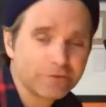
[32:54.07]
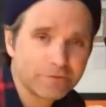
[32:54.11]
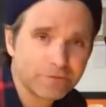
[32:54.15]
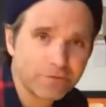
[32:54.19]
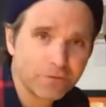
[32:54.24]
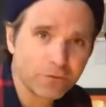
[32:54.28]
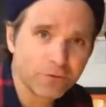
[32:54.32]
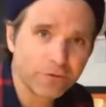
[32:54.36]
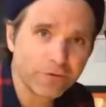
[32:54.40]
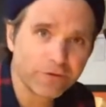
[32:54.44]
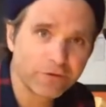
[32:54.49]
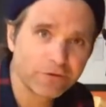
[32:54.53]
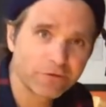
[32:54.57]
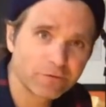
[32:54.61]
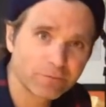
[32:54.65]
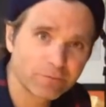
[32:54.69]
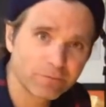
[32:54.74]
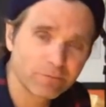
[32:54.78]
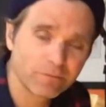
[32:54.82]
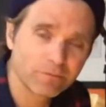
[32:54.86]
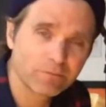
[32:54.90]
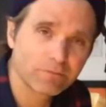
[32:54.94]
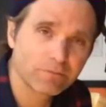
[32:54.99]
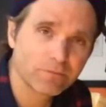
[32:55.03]
for this
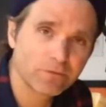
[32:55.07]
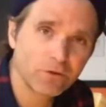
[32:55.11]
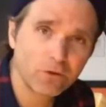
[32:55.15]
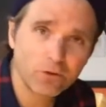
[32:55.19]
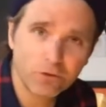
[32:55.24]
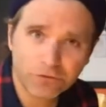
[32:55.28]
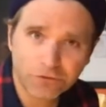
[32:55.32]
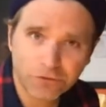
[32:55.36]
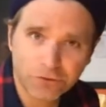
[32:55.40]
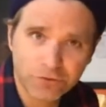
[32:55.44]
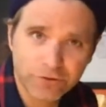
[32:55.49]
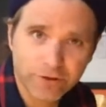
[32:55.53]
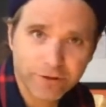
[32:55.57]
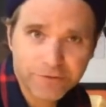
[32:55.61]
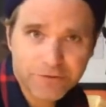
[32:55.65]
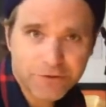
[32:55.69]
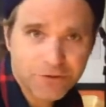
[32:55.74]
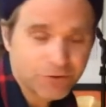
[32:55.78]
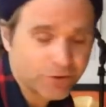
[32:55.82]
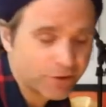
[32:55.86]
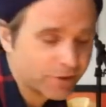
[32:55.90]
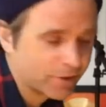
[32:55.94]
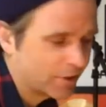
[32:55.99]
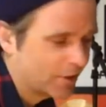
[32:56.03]
solo tour I was
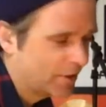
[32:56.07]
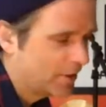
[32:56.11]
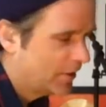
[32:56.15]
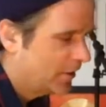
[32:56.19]
doing